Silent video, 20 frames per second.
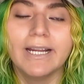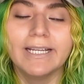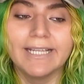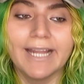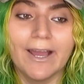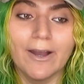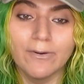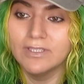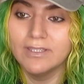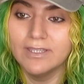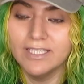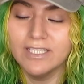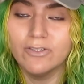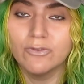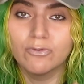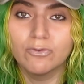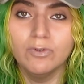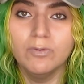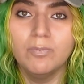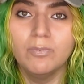right now. This
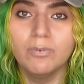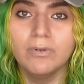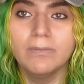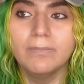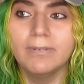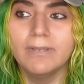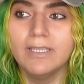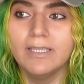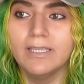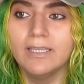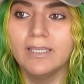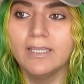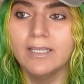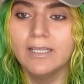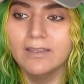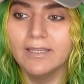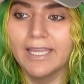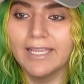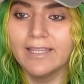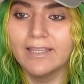group will be
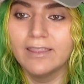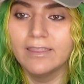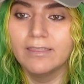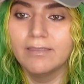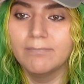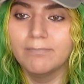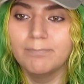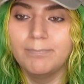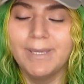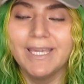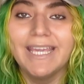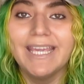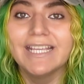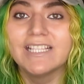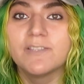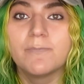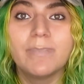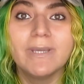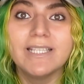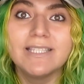like big
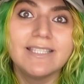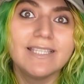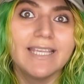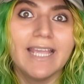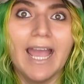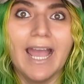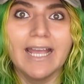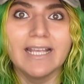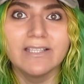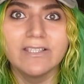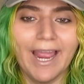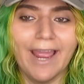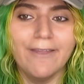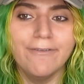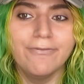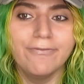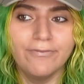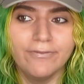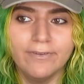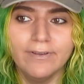hits BTS.
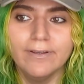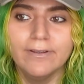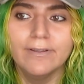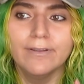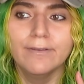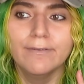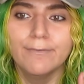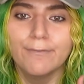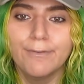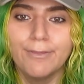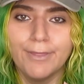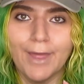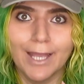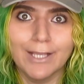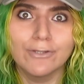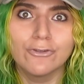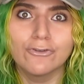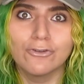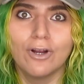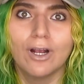I feel
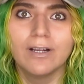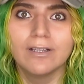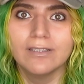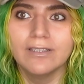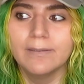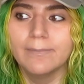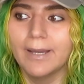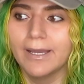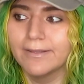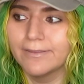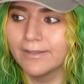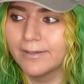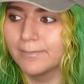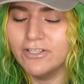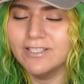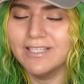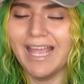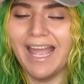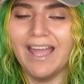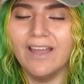that strongly about them.
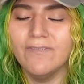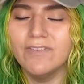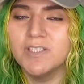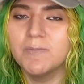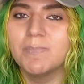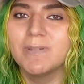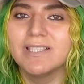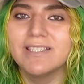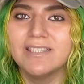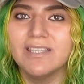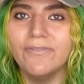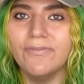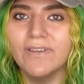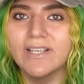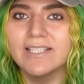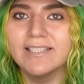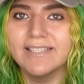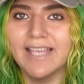Just have a specific